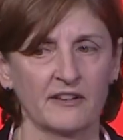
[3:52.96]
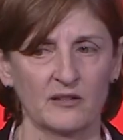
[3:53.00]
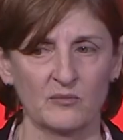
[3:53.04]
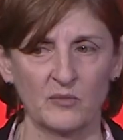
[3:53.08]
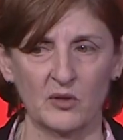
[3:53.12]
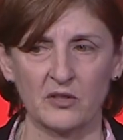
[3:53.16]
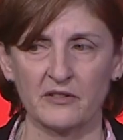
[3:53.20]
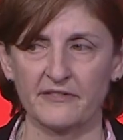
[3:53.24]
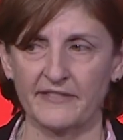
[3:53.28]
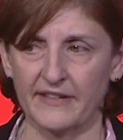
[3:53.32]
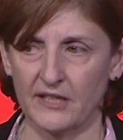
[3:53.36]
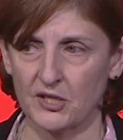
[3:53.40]

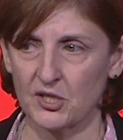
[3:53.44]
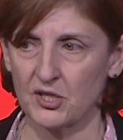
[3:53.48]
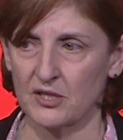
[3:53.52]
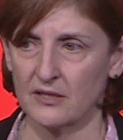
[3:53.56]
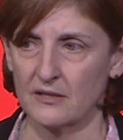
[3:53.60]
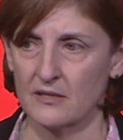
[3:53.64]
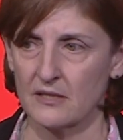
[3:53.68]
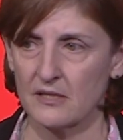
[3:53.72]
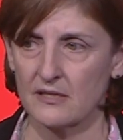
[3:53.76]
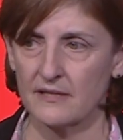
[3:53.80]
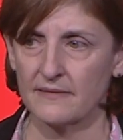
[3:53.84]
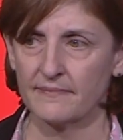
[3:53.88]

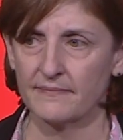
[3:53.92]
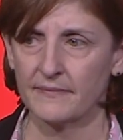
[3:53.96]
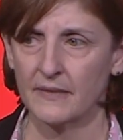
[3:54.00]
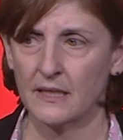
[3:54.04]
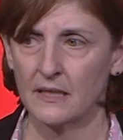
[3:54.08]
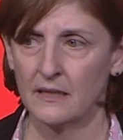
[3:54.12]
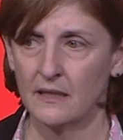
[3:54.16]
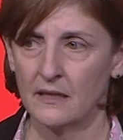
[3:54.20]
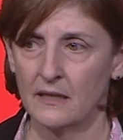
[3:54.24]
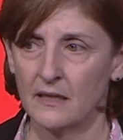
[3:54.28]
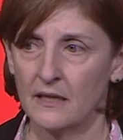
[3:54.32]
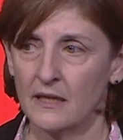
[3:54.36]
motivations.
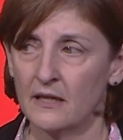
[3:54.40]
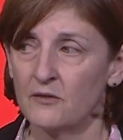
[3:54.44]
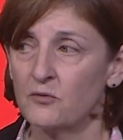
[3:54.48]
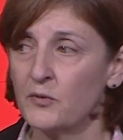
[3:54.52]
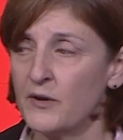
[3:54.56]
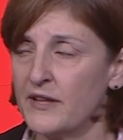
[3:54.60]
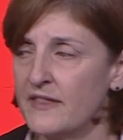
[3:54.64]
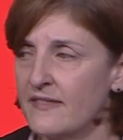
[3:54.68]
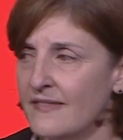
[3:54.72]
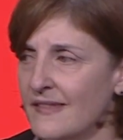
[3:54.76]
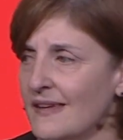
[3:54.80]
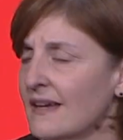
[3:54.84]
If
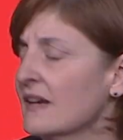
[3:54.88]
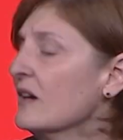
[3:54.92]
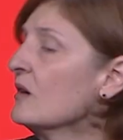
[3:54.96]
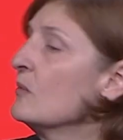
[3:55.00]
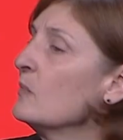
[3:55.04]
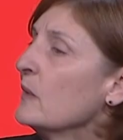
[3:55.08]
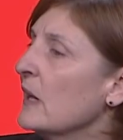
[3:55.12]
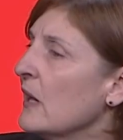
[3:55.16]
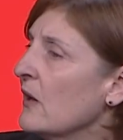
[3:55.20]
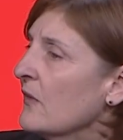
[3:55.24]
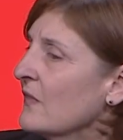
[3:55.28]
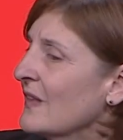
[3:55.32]
we think
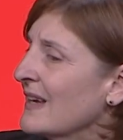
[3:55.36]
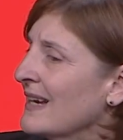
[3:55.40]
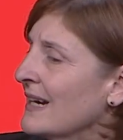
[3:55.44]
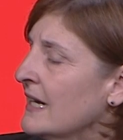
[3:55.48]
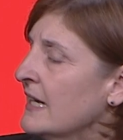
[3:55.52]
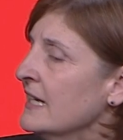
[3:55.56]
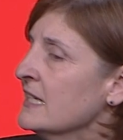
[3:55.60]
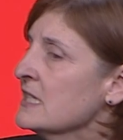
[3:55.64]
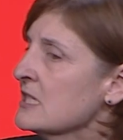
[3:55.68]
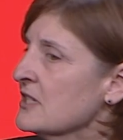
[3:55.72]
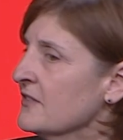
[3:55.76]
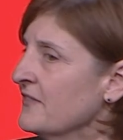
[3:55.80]
about the
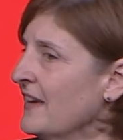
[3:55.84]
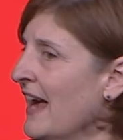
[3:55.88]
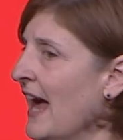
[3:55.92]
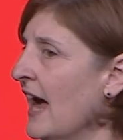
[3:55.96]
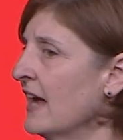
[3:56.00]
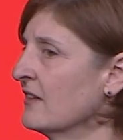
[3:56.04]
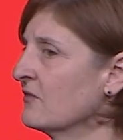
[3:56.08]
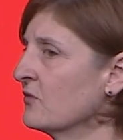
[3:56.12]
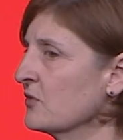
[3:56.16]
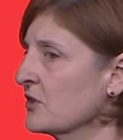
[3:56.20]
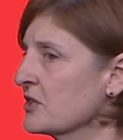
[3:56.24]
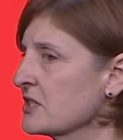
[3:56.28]
kinds of
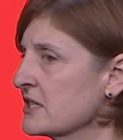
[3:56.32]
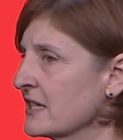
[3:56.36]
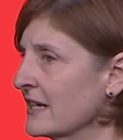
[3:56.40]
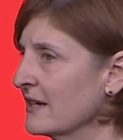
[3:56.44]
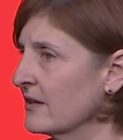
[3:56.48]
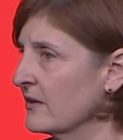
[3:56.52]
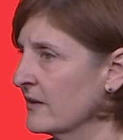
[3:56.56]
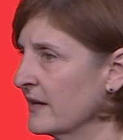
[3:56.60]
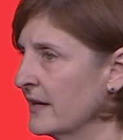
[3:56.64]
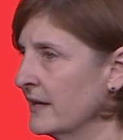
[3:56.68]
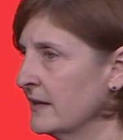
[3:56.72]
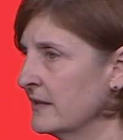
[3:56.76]

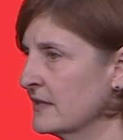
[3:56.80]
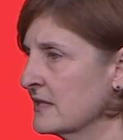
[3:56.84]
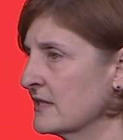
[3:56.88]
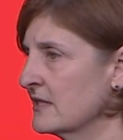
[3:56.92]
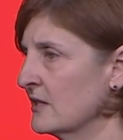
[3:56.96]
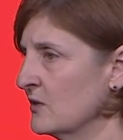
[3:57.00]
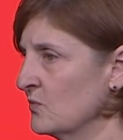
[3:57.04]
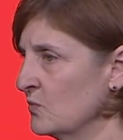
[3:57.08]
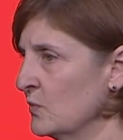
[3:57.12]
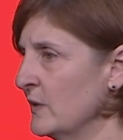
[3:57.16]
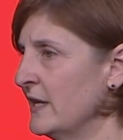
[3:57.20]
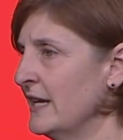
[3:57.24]
adversaries
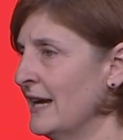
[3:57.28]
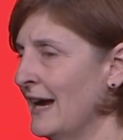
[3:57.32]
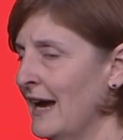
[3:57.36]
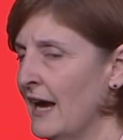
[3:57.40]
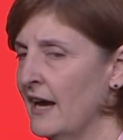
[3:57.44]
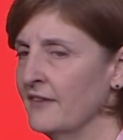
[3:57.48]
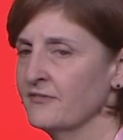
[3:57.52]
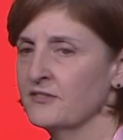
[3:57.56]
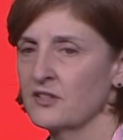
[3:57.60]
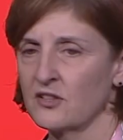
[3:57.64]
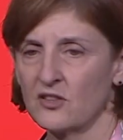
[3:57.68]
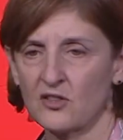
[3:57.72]
that we
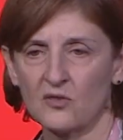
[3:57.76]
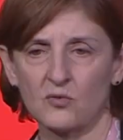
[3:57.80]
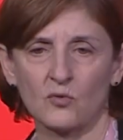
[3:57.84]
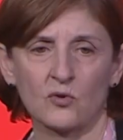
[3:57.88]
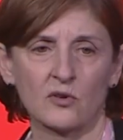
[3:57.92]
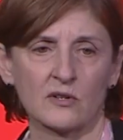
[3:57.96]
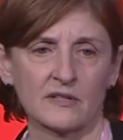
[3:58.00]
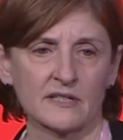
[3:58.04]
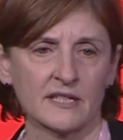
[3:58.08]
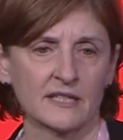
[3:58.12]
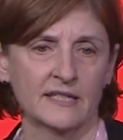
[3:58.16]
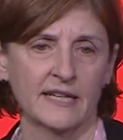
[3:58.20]
have to
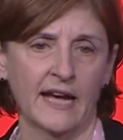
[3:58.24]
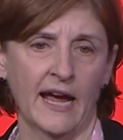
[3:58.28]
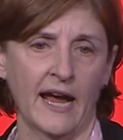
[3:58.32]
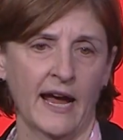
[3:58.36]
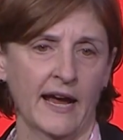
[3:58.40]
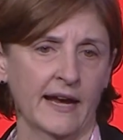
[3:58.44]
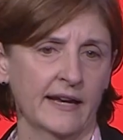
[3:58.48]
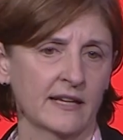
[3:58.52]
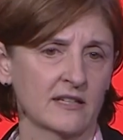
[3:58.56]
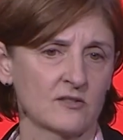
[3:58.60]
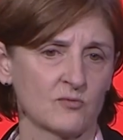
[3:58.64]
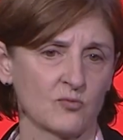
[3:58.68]
thwart
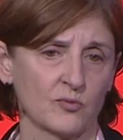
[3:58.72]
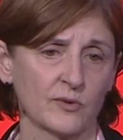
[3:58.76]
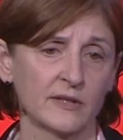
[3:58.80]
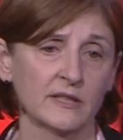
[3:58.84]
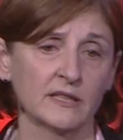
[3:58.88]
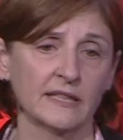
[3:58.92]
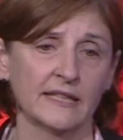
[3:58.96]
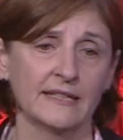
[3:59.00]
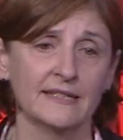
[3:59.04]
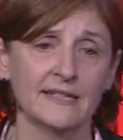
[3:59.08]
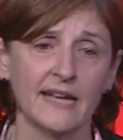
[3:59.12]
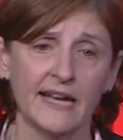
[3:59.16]
today,
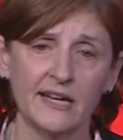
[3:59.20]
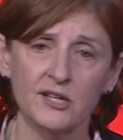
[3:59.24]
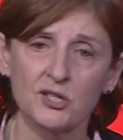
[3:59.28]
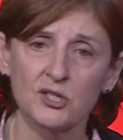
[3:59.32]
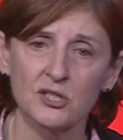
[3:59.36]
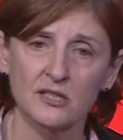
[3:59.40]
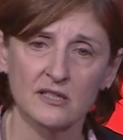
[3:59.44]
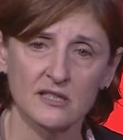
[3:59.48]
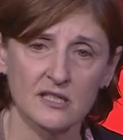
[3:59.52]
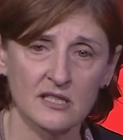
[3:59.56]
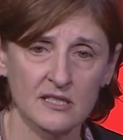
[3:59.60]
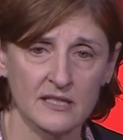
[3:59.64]
really
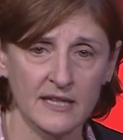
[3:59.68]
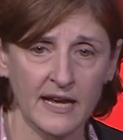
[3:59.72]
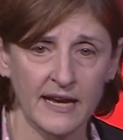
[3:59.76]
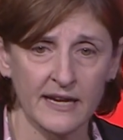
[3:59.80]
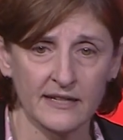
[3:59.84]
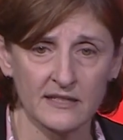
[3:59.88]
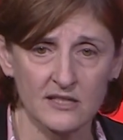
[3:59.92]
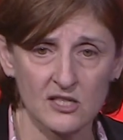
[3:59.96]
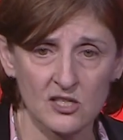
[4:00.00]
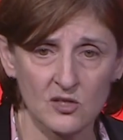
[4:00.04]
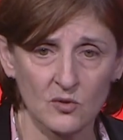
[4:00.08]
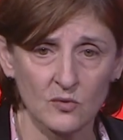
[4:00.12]
nation
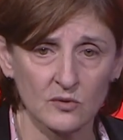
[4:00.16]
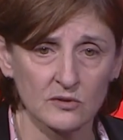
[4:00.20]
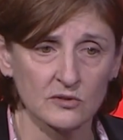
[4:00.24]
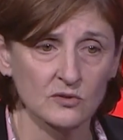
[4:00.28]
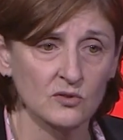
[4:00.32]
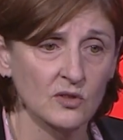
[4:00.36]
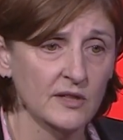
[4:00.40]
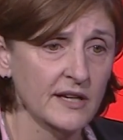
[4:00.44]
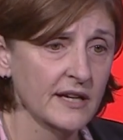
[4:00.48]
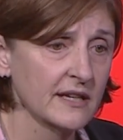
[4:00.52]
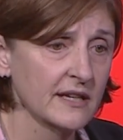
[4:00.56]
states who are looking